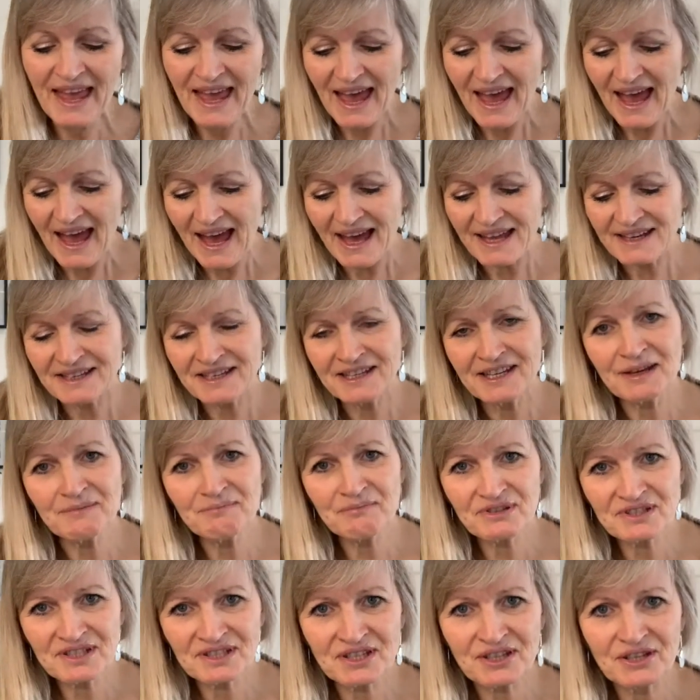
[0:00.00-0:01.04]
And
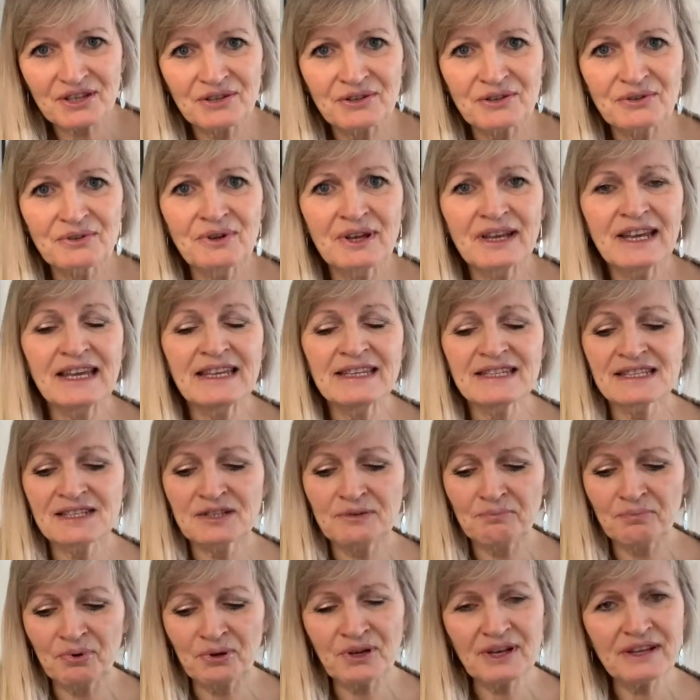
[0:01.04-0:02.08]
number 2 is
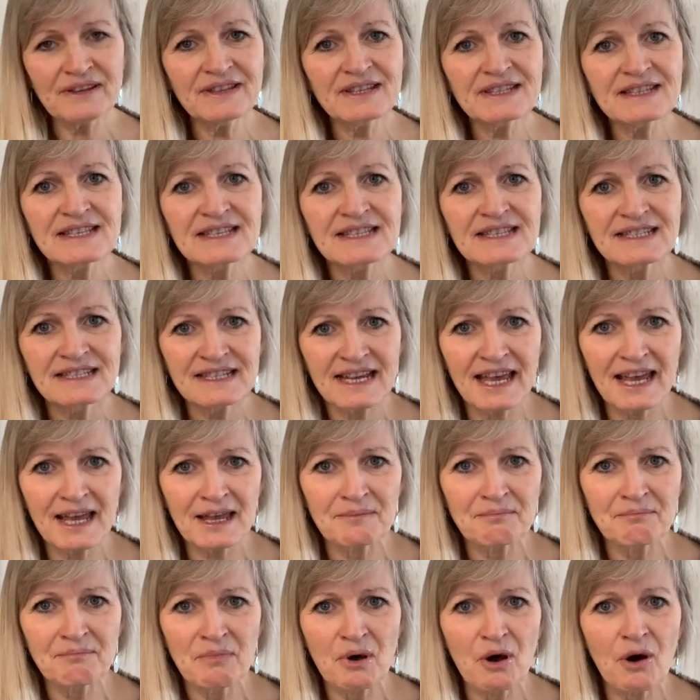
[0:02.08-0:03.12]
to put in the
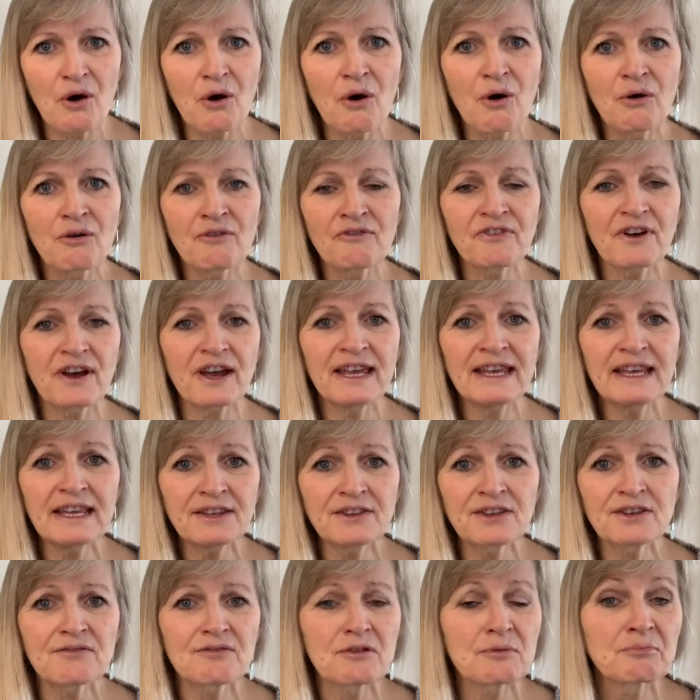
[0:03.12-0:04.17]
stem of
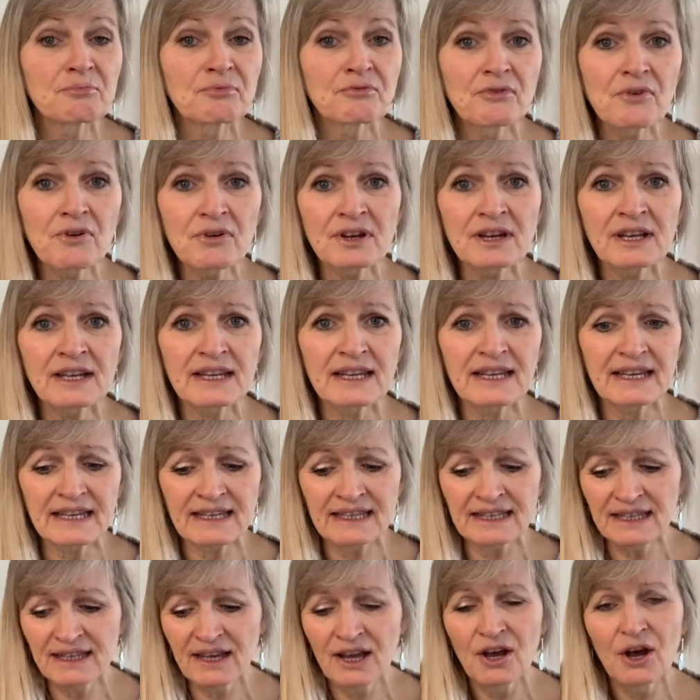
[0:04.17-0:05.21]
either a
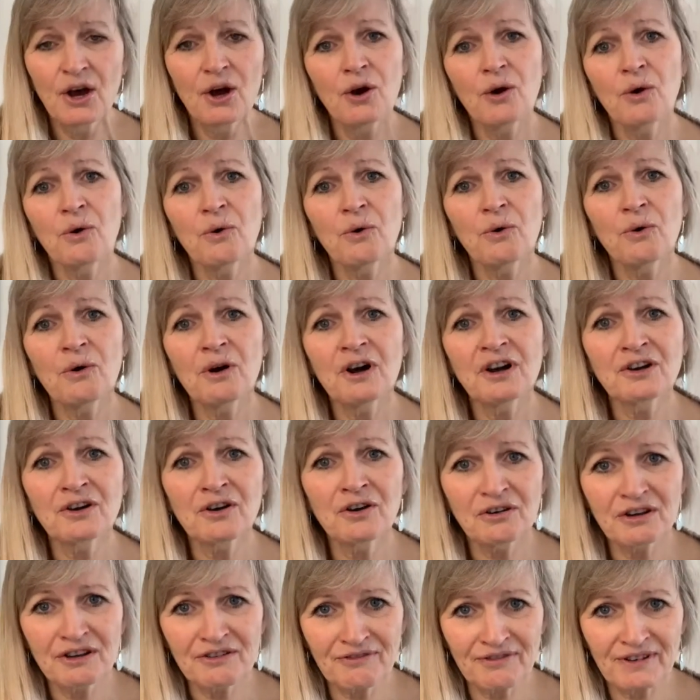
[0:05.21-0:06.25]
broccoli or a
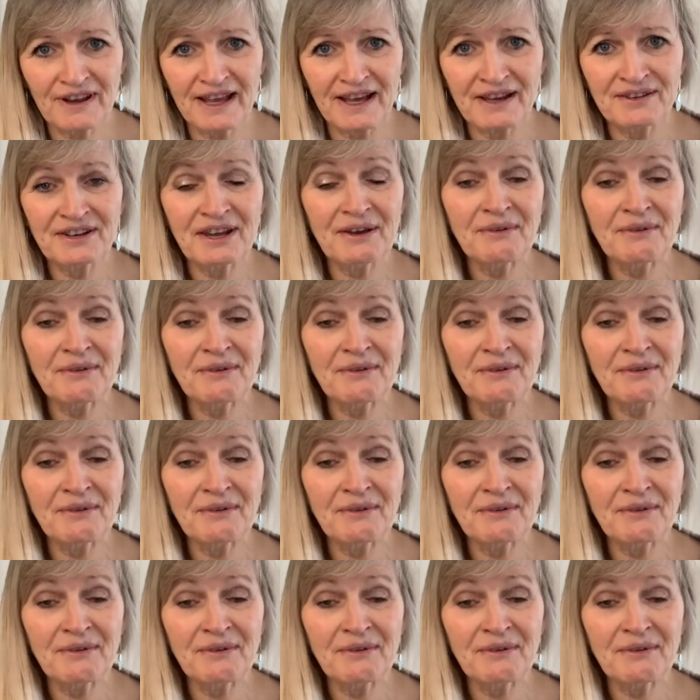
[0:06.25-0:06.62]
cauliflower.